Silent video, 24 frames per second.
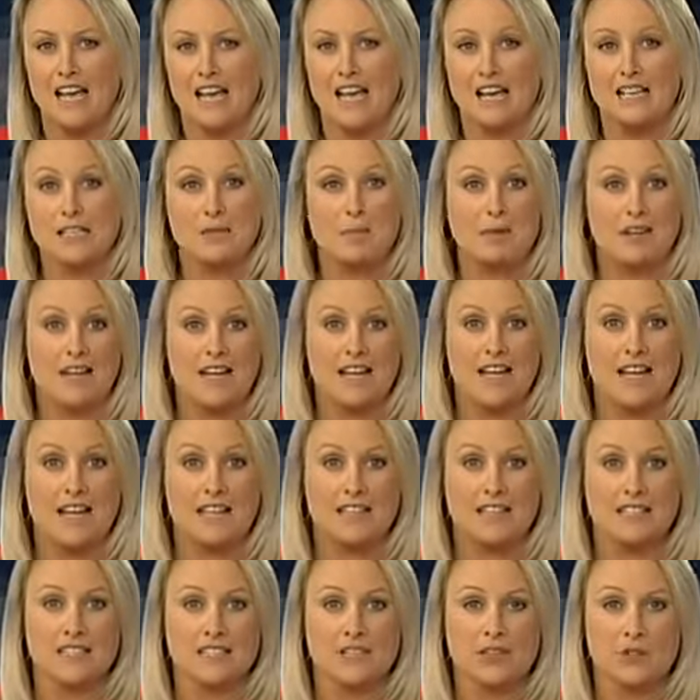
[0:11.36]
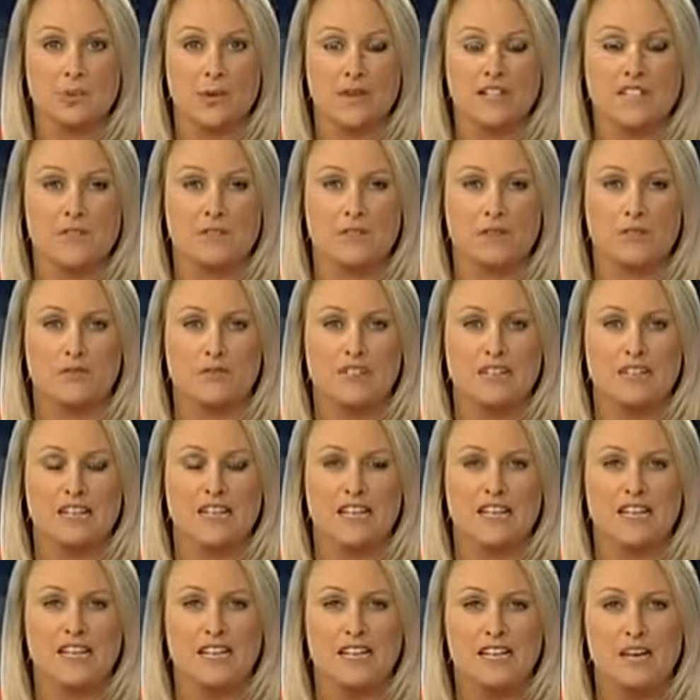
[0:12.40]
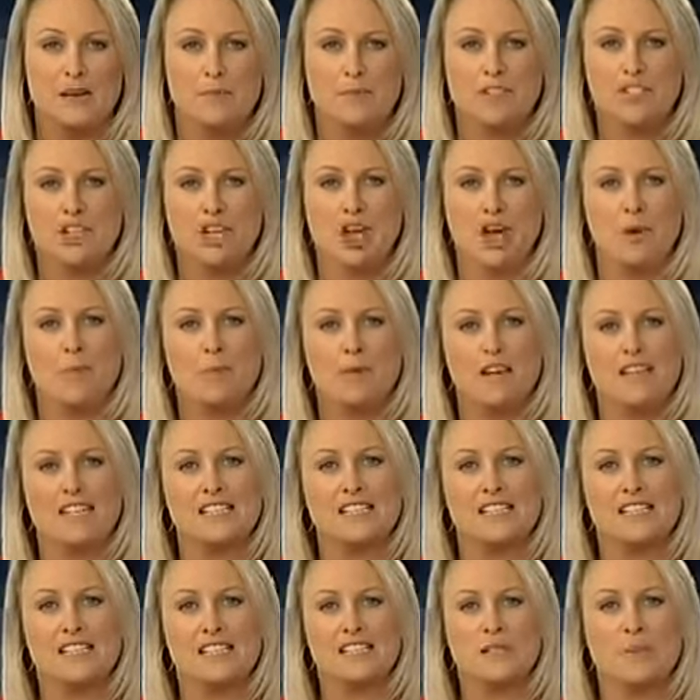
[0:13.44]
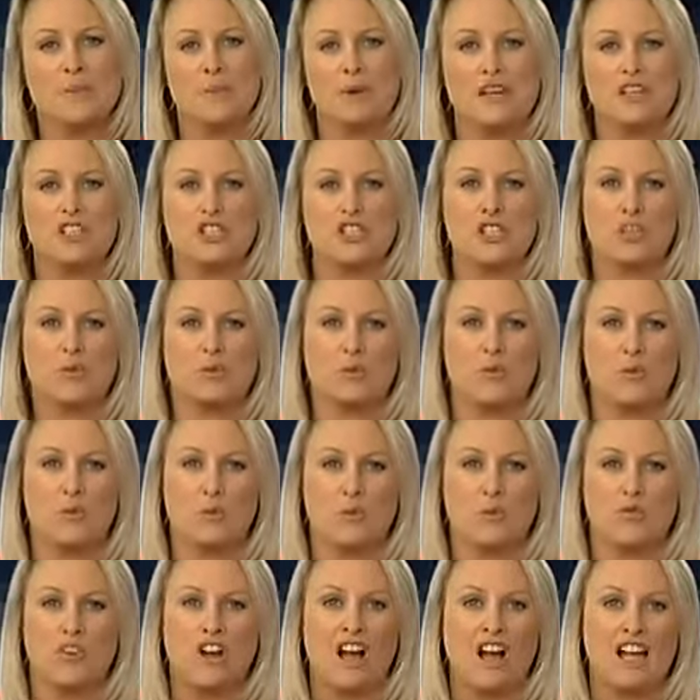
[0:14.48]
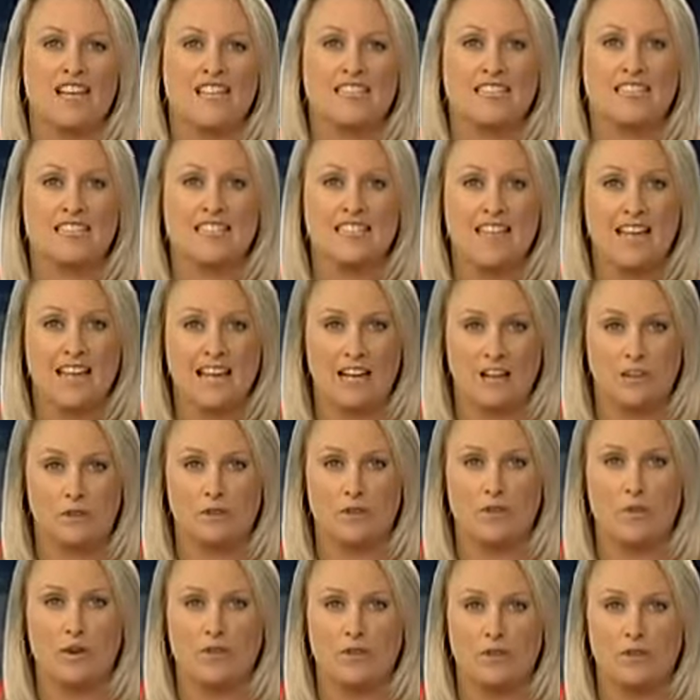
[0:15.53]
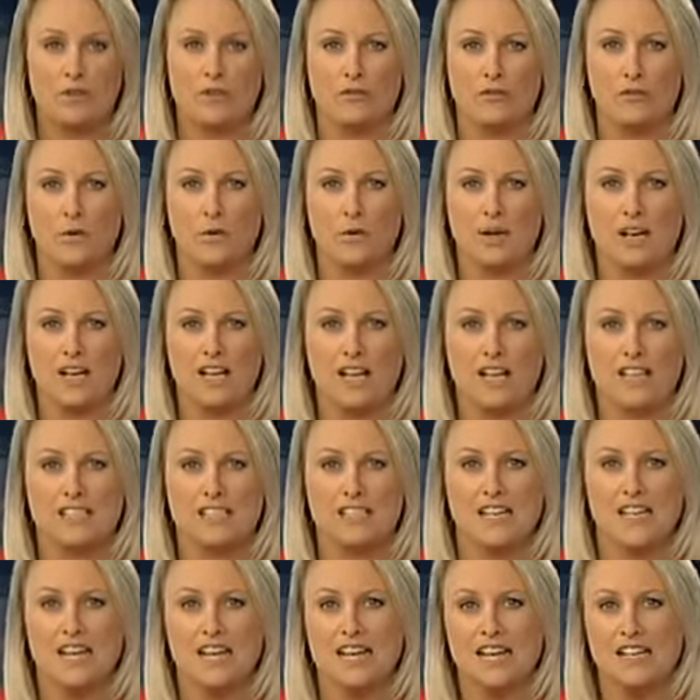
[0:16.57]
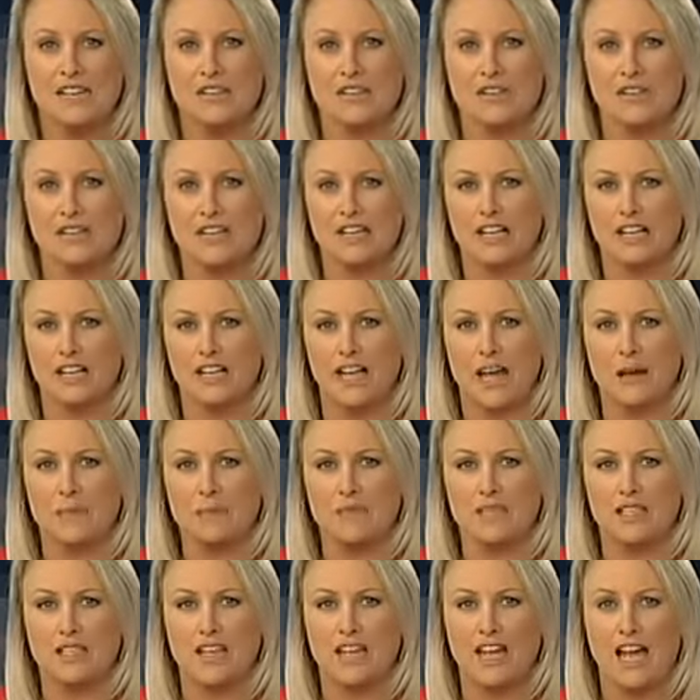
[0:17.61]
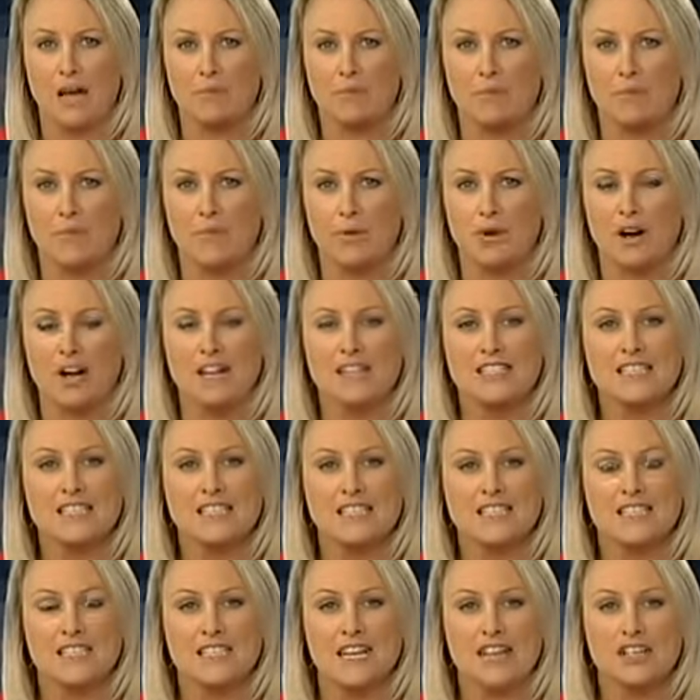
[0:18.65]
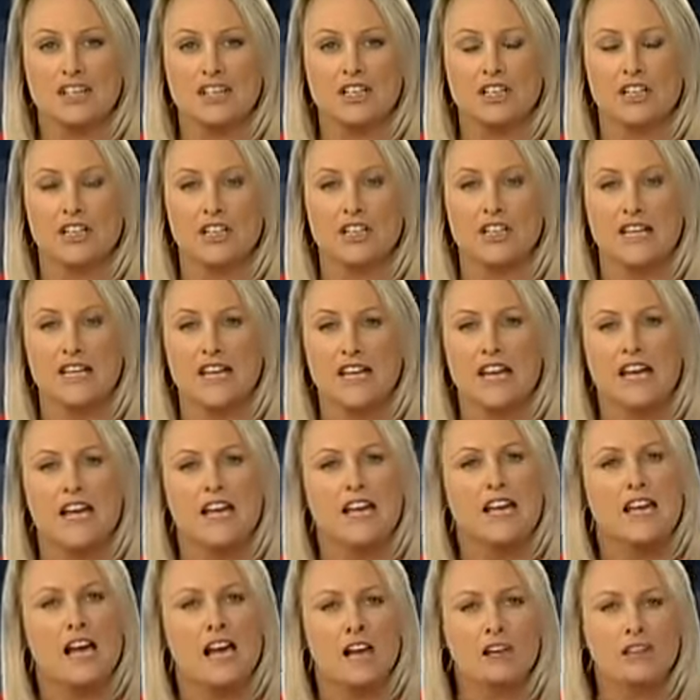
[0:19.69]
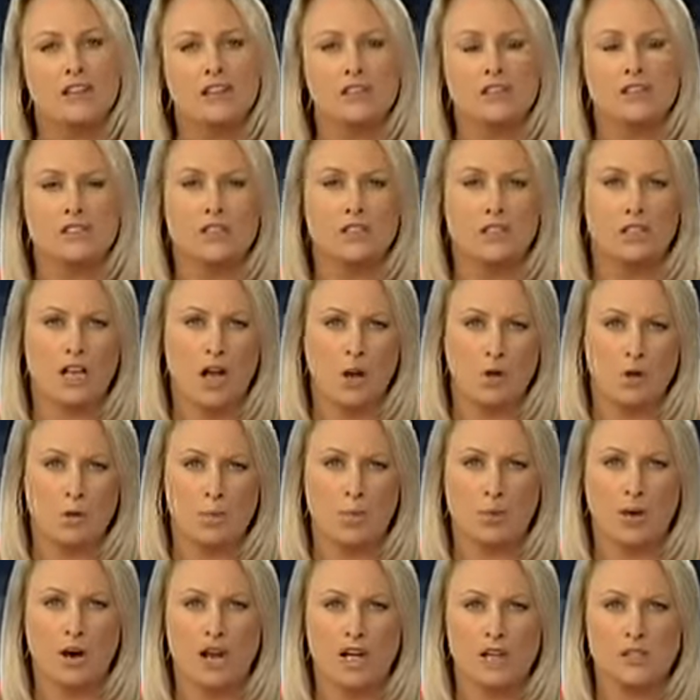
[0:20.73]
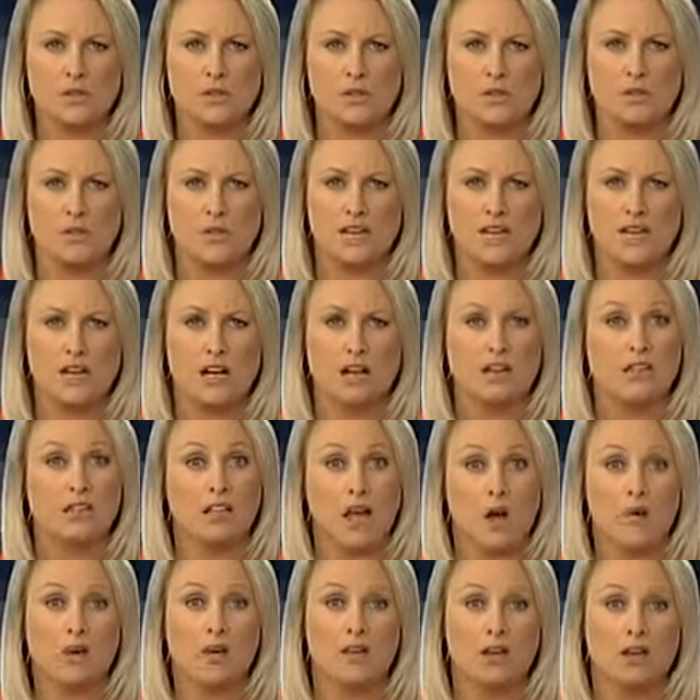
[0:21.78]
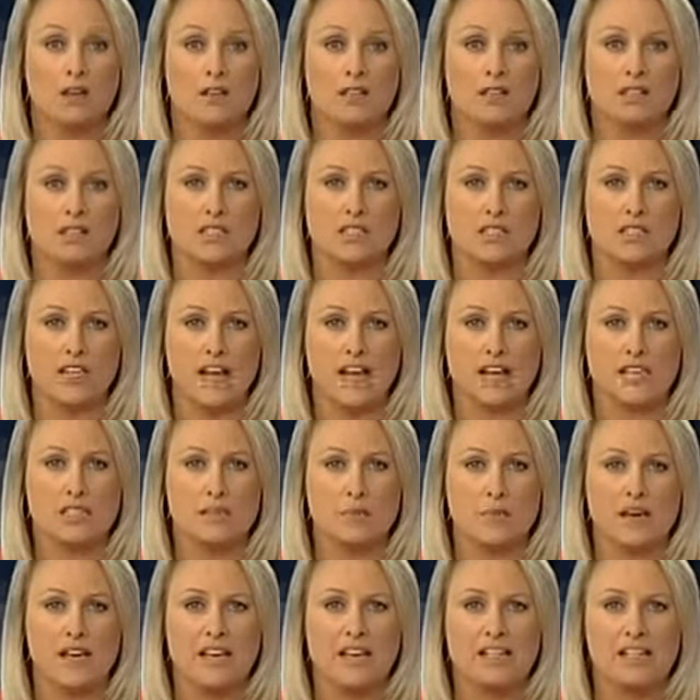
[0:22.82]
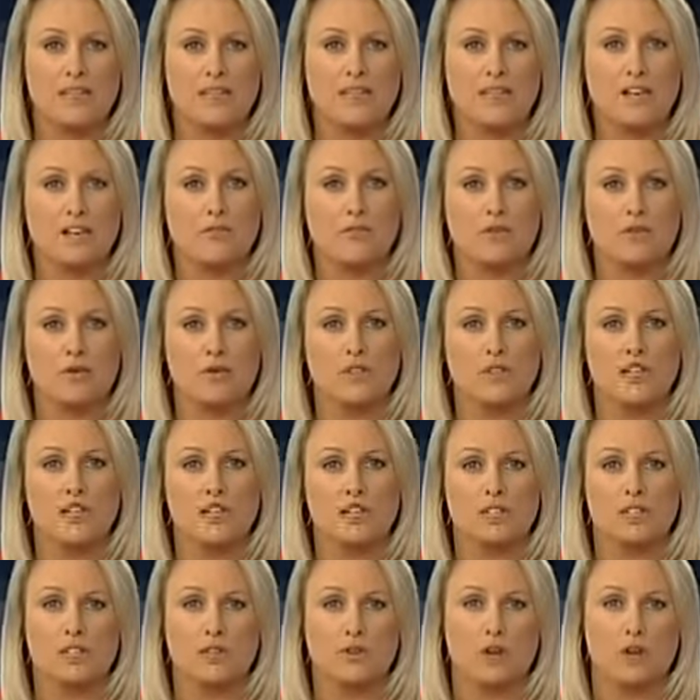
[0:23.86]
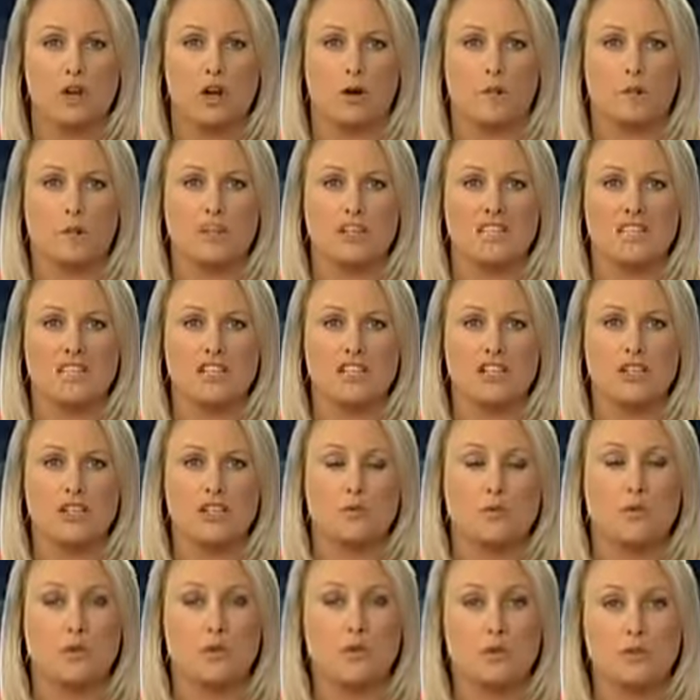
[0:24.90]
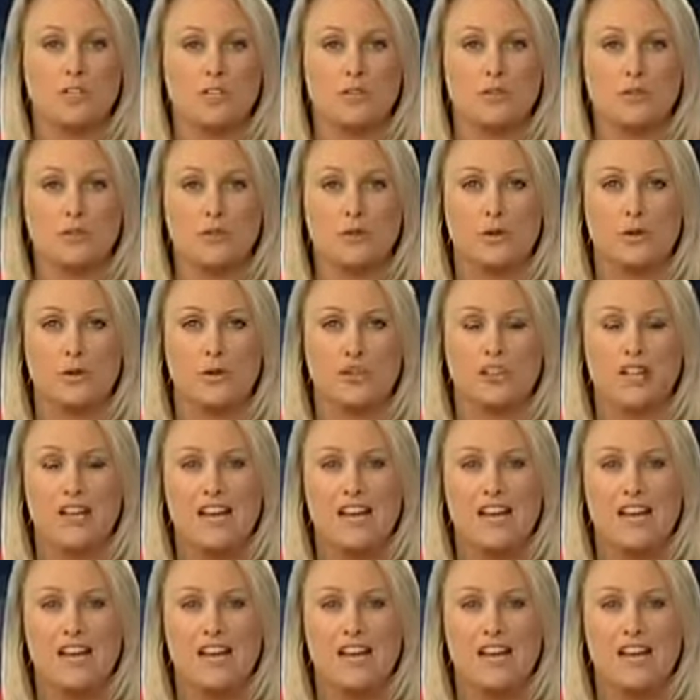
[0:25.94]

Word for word: as planned in 2015. Mr Combet says the budget will revise down revenue forecasts given the collapse in the carbon price internationally. He argues a lower price will mean a lower cost to taxpayers and therefore the additional compensation will be deferred.